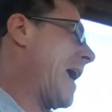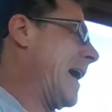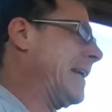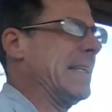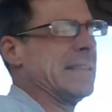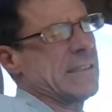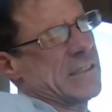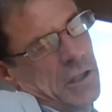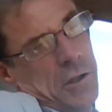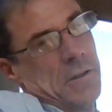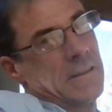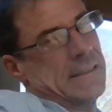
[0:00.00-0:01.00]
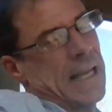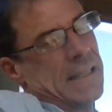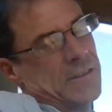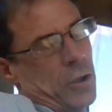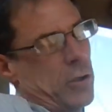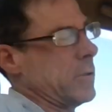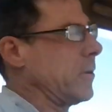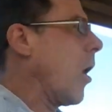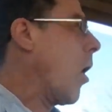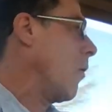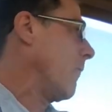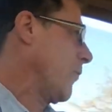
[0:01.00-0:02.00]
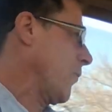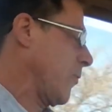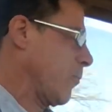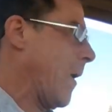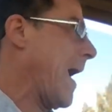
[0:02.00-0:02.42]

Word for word: And as soon as they turn over the